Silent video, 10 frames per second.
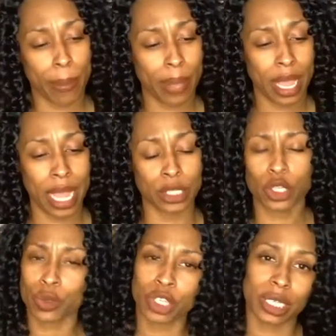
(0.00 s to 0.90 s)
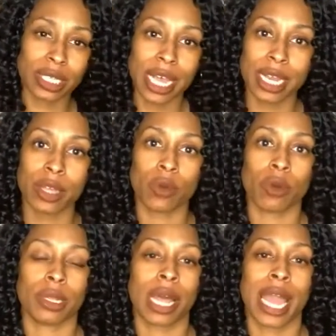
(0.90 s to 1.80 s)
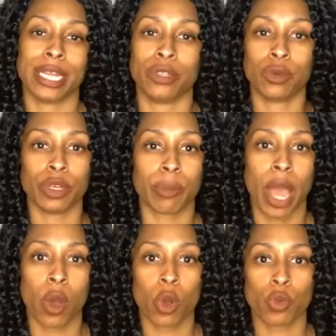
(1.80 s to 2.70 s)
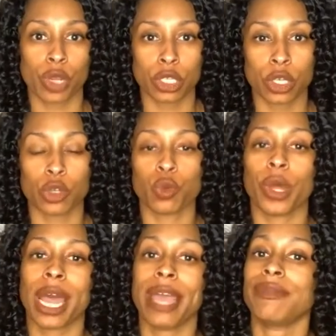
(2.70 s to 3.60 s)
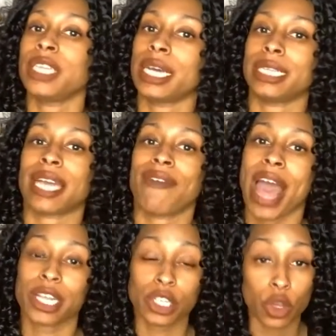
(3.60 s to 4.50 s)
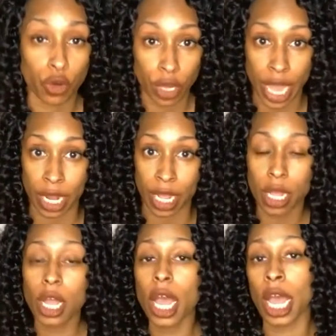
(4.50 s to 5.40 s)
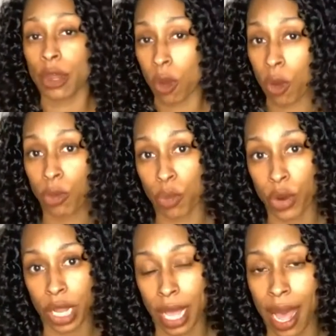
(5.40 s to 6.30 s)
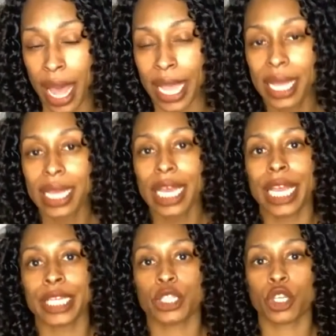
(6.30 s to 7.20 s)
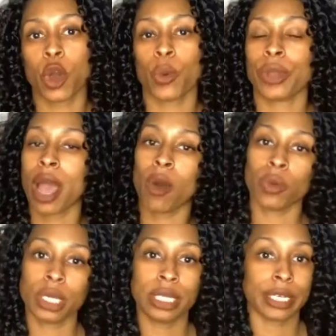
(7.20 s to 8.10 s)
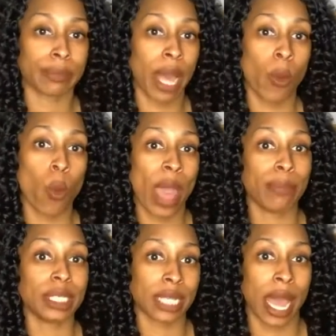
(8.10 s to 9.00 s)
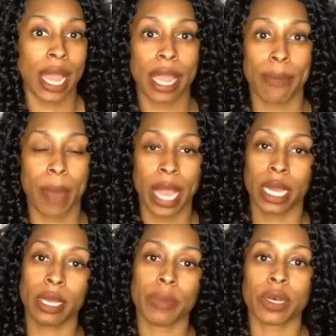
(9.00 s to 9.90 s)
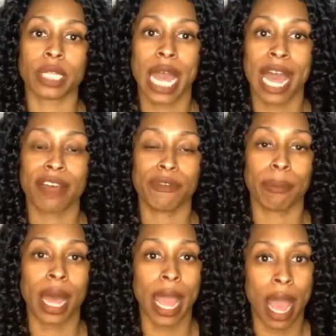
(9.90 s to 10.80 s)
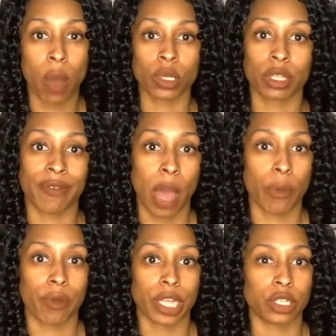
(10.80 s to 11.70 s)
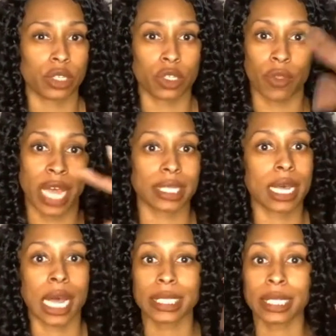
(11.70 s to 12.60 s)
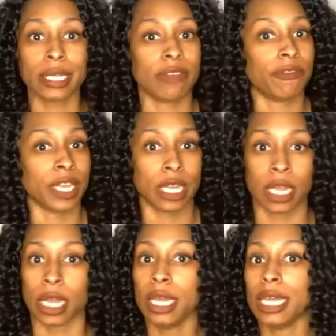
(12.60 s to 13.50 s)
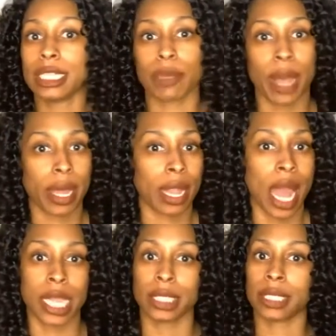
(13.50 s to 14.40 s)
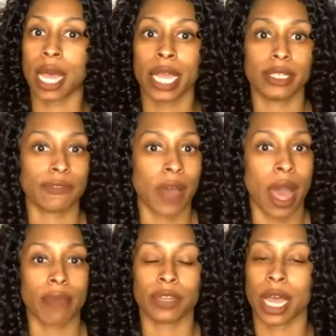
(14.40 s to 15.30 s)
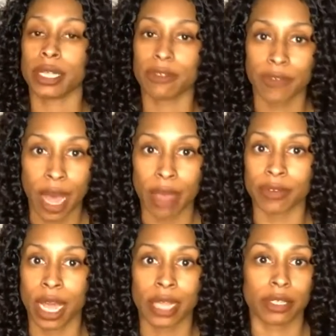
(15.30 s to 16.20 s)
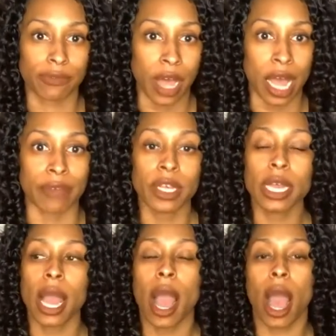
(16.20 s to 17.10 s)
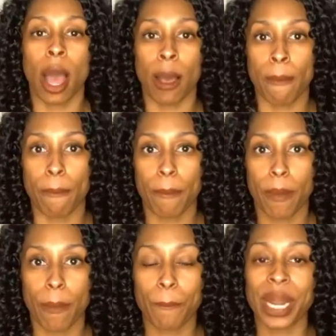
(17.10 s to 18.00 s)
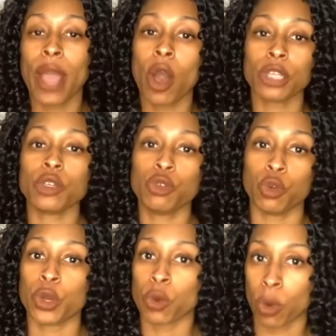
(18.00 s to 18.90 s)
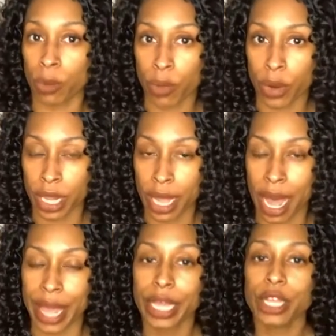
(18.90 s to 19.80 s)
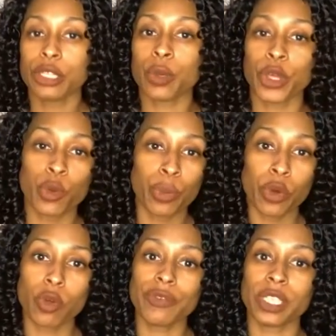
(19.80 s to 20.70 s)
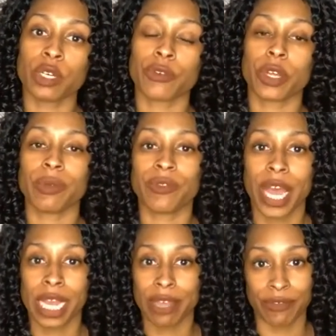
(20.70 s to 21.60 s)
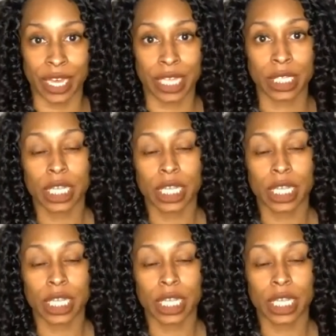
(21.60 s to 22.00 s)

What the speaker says: and so just studying online and doing my own research, what I have done is I've actually created an onboarding guide. And so not only does my website and my emails have my hours of operation, so that's constantly feeding to my clients, 9 to 5, 9 to 5, 9 to 5. But I also do an onboarding guide. So when you book with Silver Confetti Events,